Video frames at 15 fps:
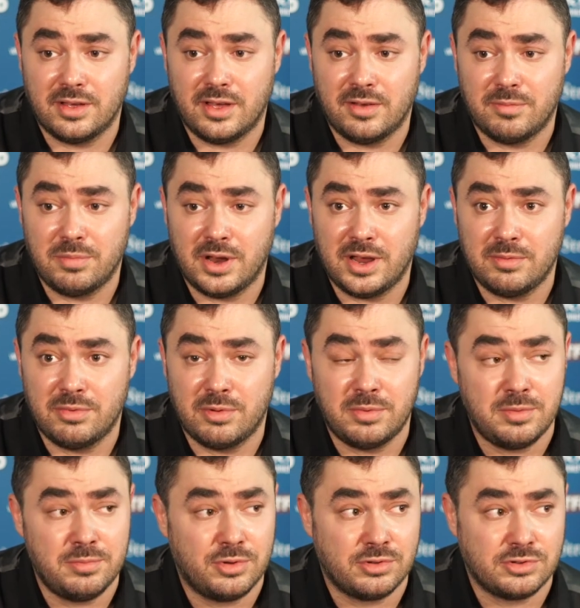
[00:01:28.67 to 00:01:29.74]
I've played
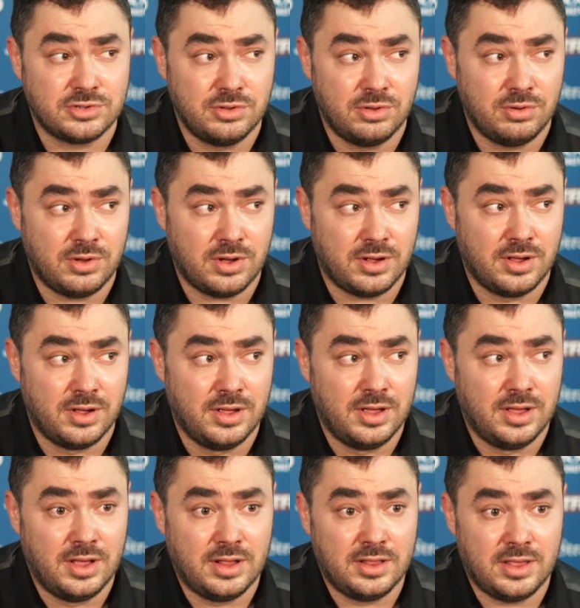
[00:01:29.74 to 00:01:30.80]
probably more snooker
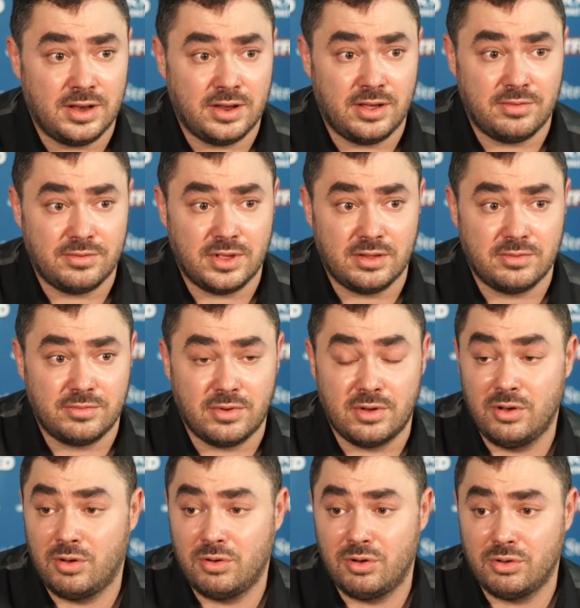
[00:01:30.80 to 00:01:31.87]
than I have done for a
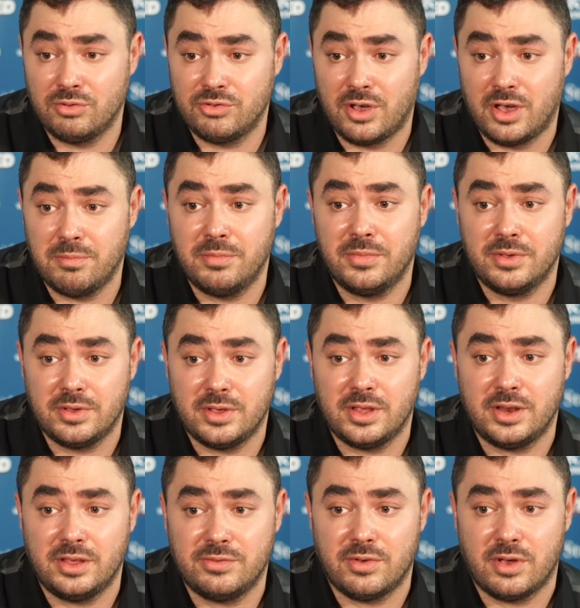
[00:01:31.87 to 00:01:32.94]
long, long time
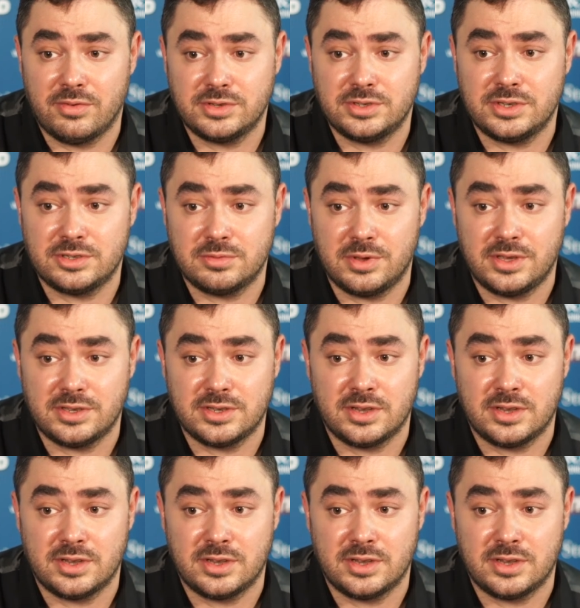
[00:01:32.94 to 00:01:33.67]
in these five or six weeks.